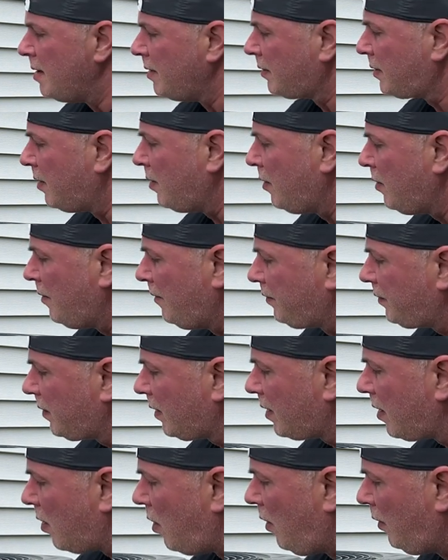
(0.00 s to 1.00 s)
So
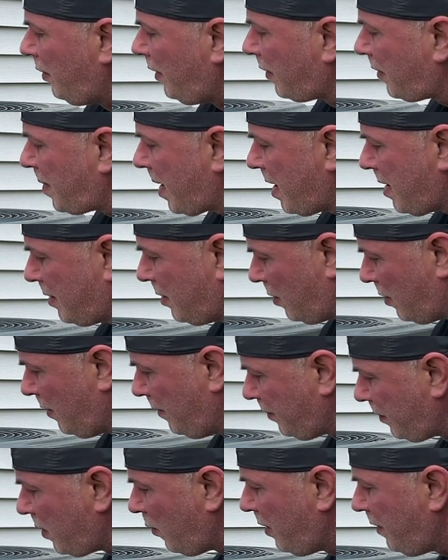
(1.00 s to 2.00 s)
on this panel,
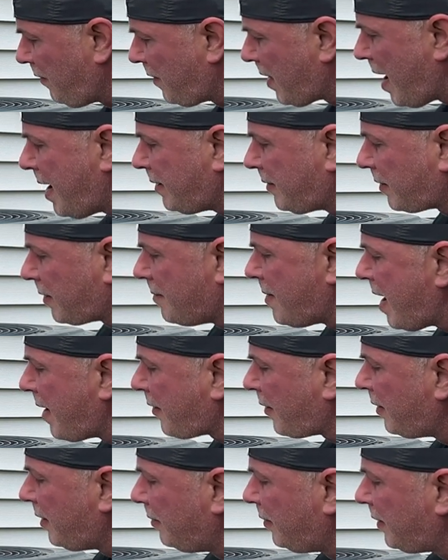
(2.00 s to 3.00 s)
we've got some
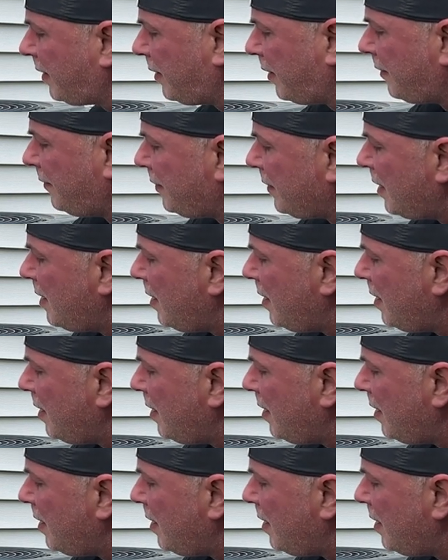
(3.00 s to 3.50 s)
acronyms here.